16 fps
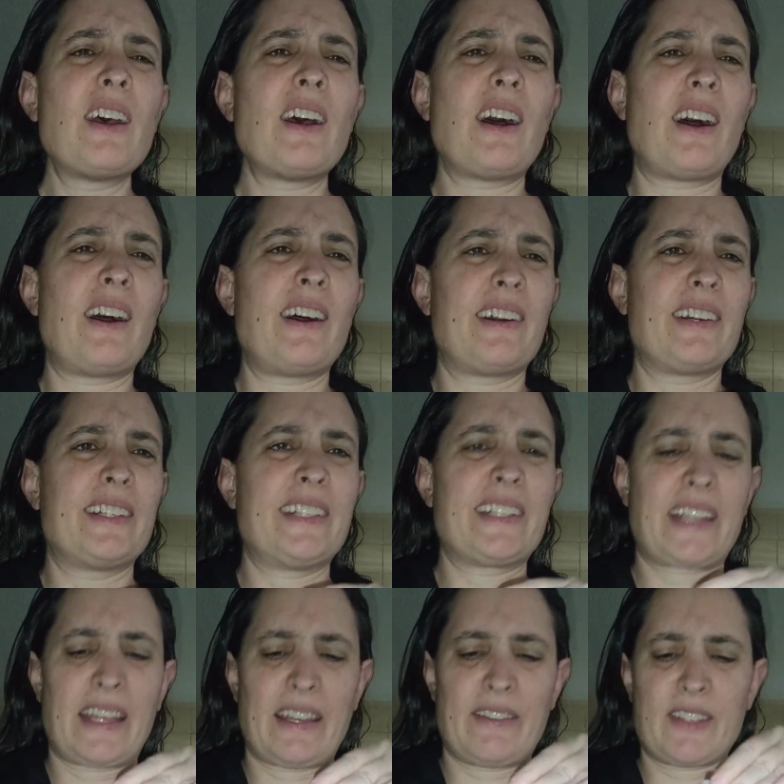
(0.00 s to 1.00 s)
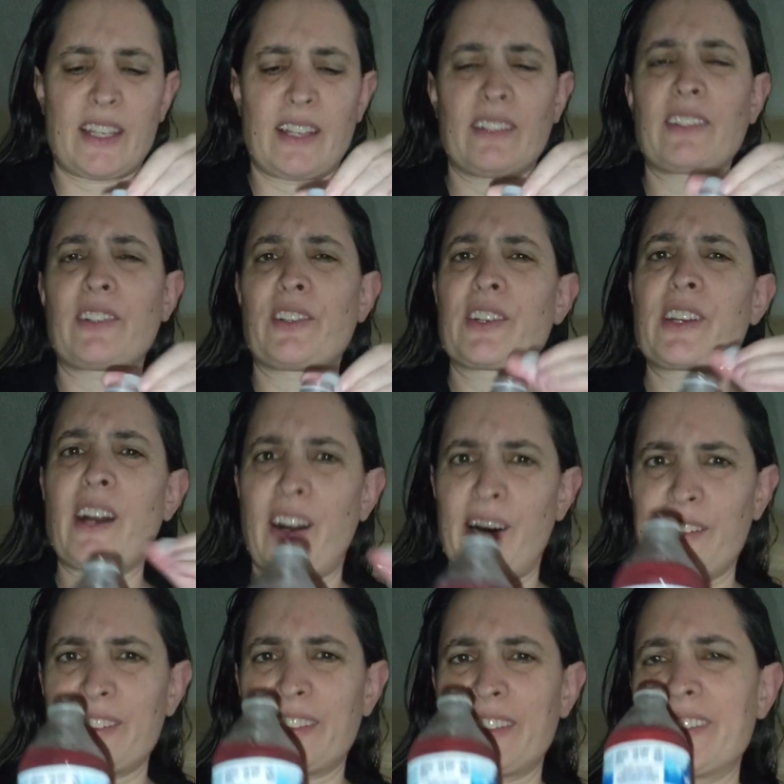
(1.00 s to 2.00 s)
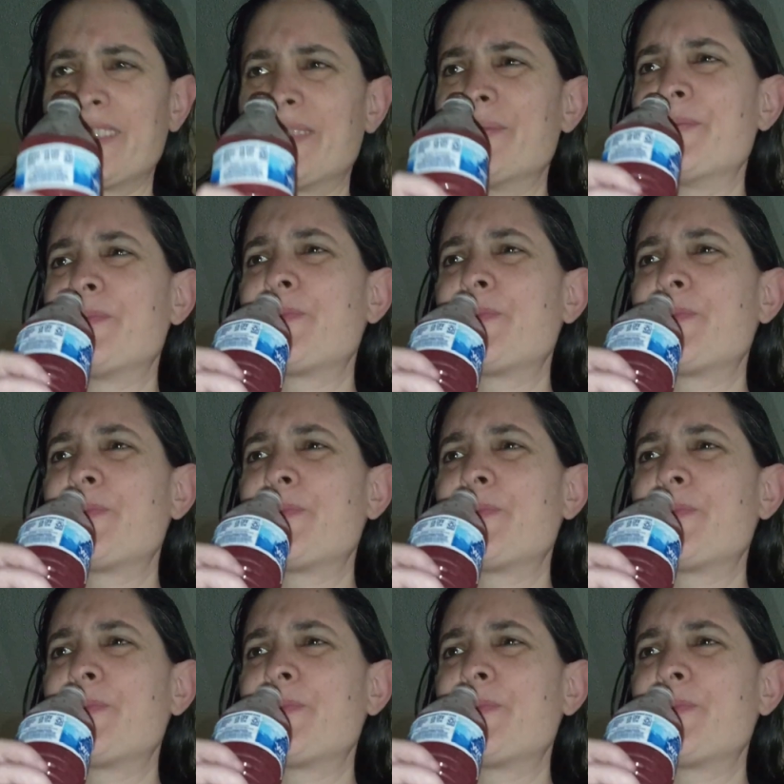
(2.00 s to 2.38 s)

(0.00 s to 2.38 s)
It gives it a little color.